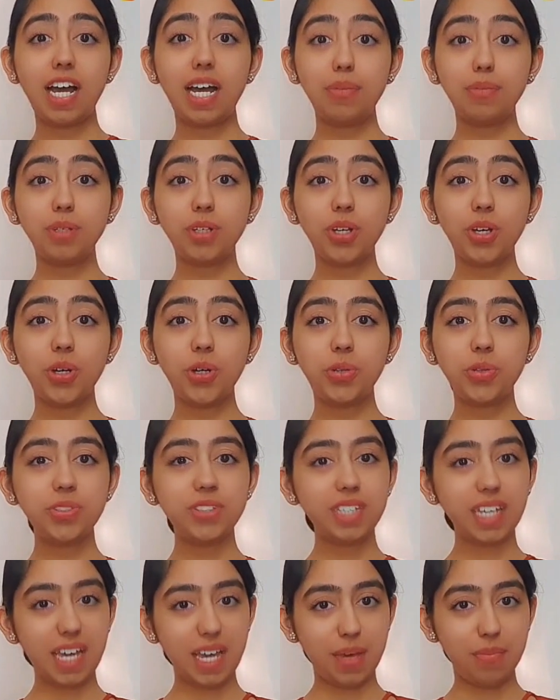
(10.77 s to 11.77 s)
I'm your
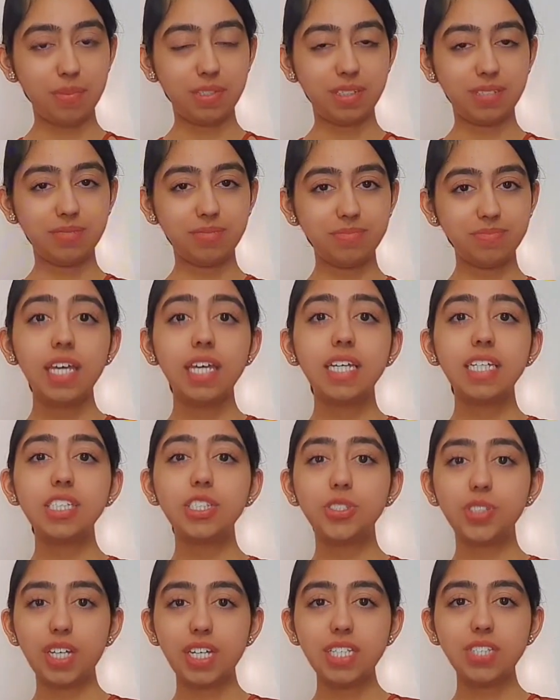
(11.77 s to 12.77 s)
host, Aman. In
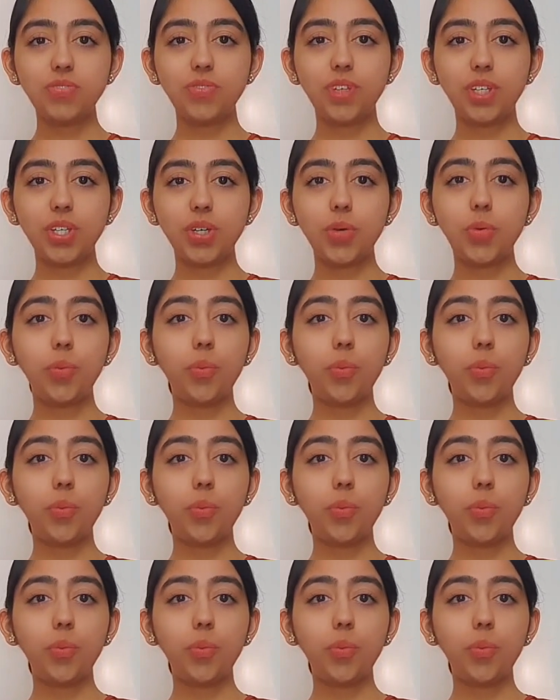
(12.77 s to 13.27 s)
today's video,